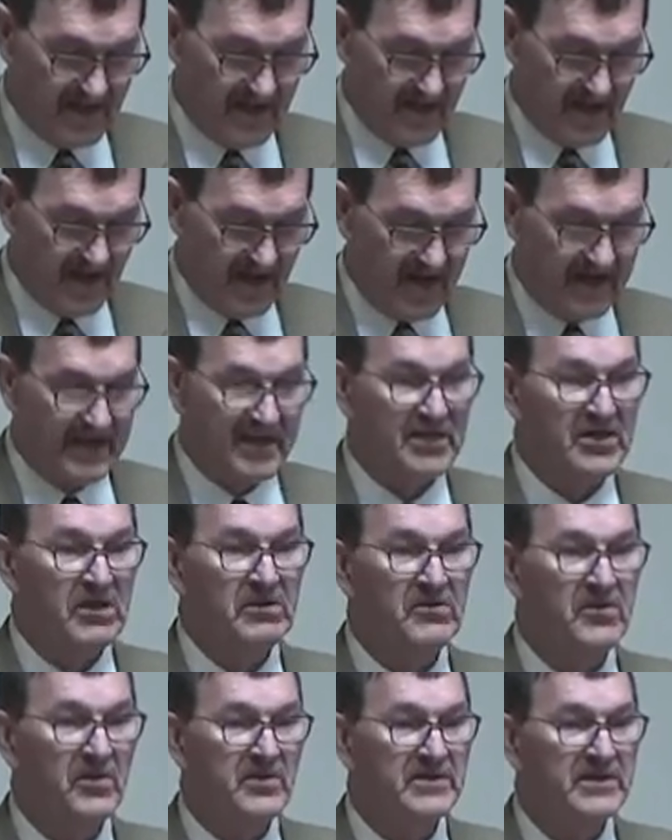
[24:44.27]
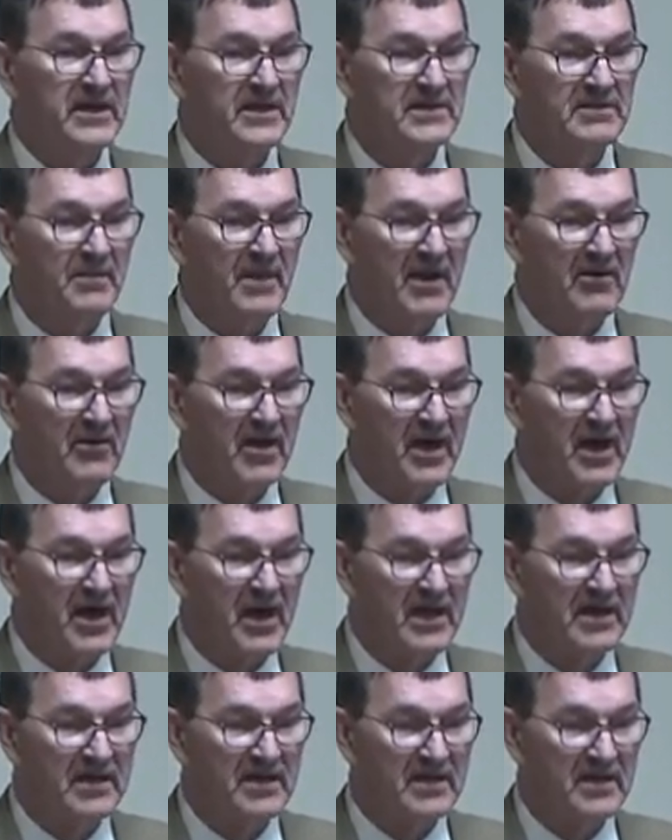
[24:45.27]
I didn't know those things about God.
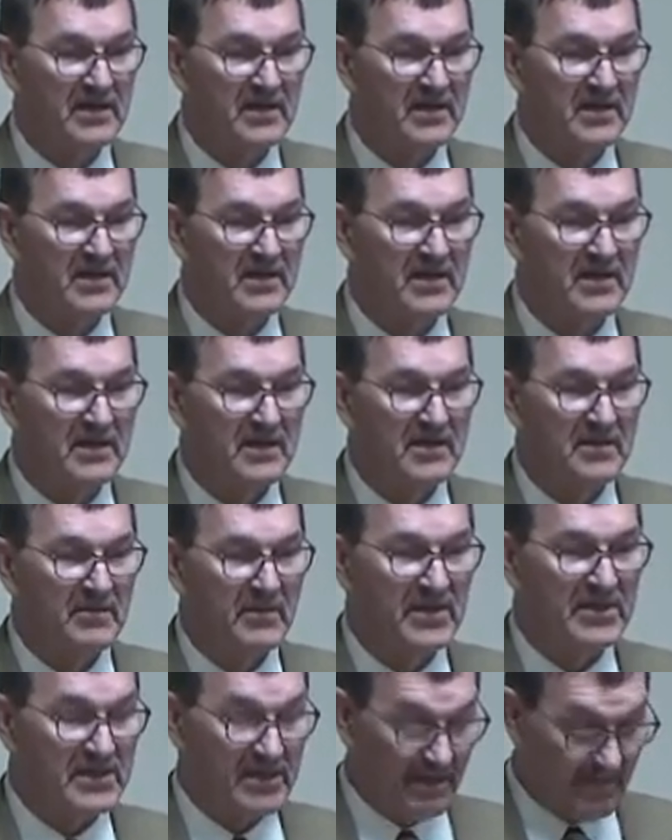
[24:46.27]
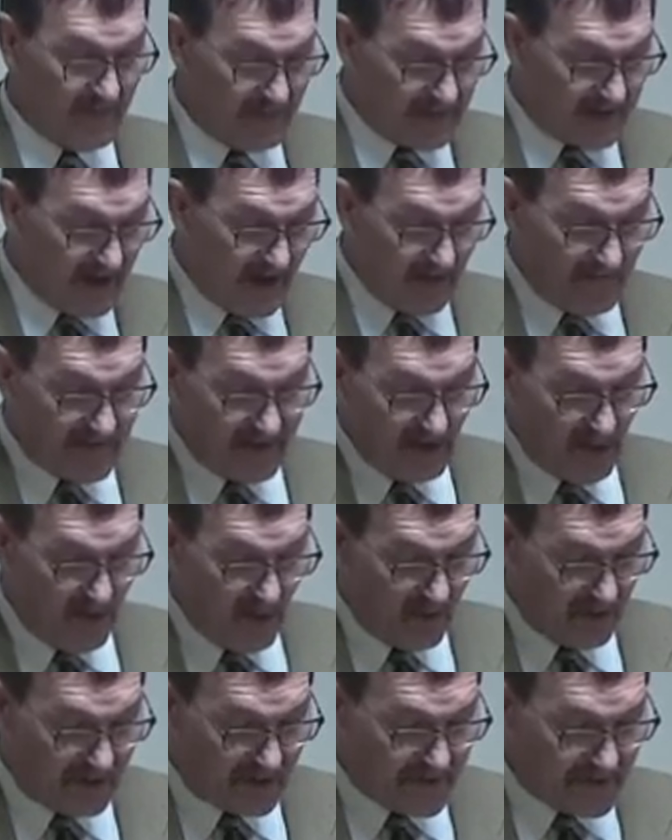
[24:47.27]
But somebody got me
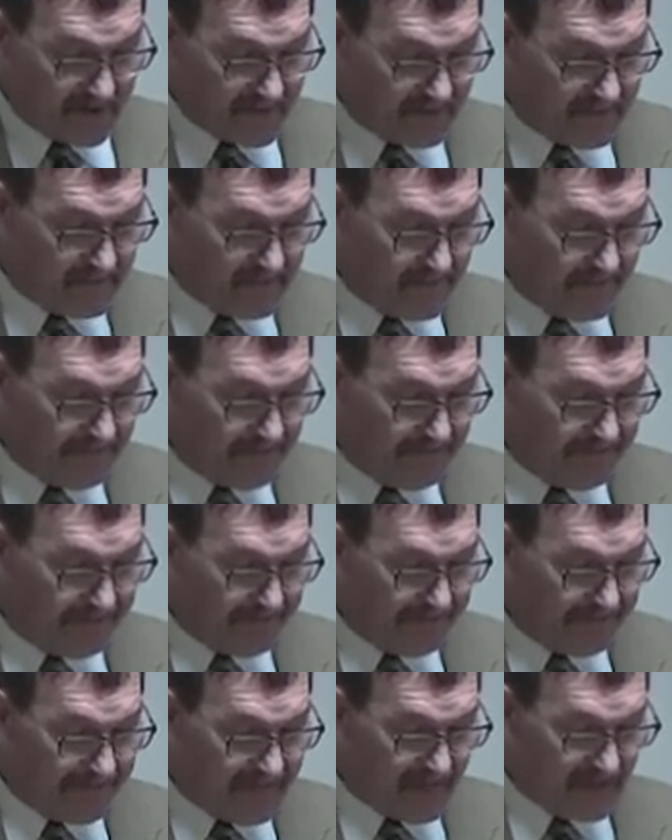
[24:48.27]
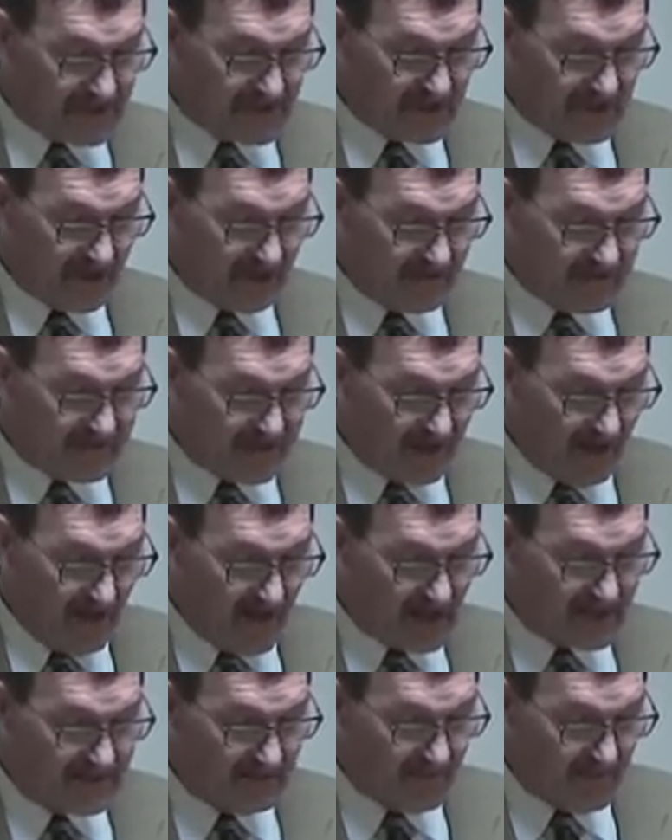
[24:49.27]
cornered and shared the gospel